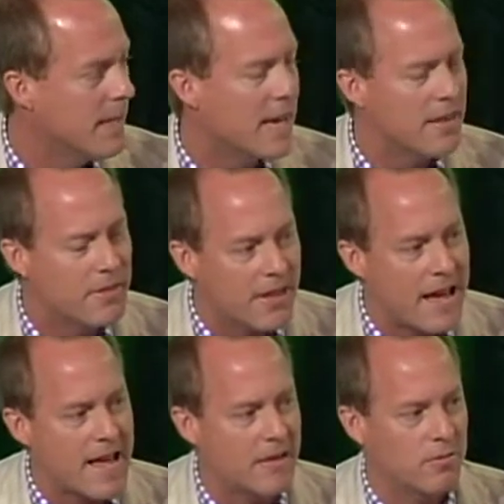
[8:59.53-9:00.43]
And
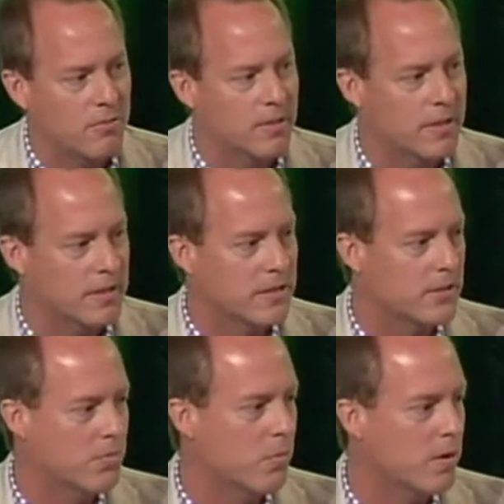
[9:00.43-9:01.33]
that really
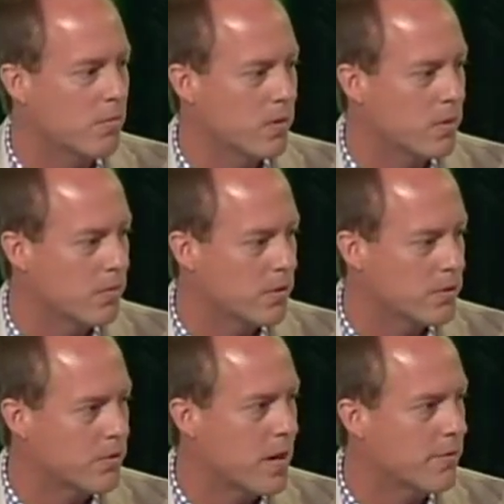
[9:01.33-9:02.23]
is what we're
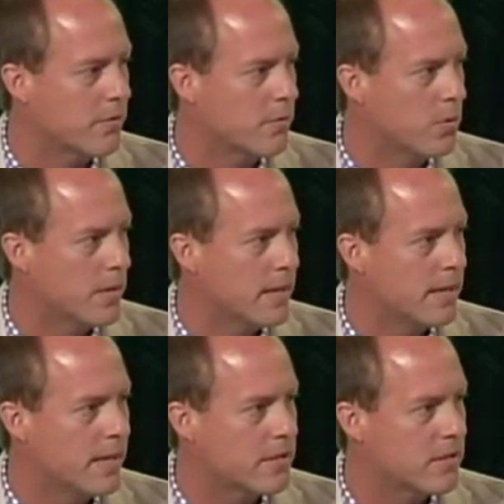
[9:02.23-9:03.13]
striving for, and
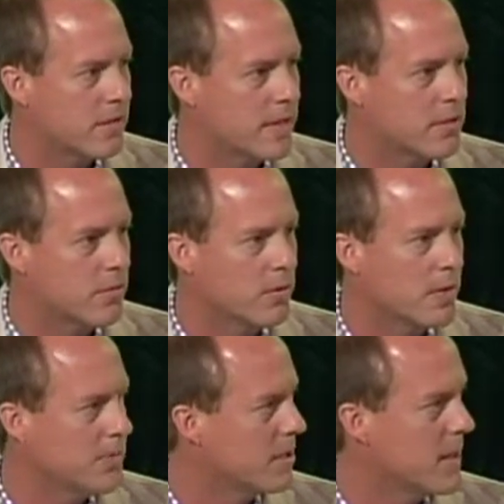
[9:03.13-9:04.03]
that's the real
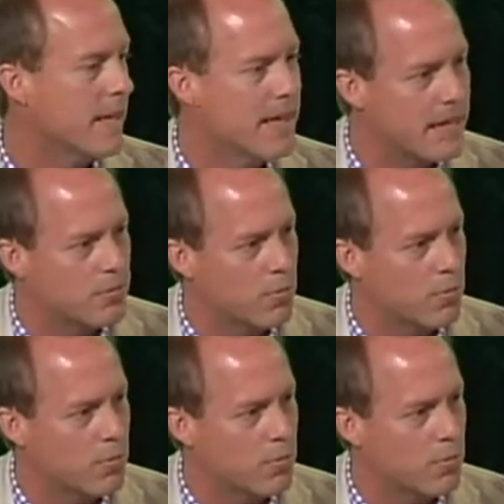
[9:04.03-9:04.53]
upside. And that's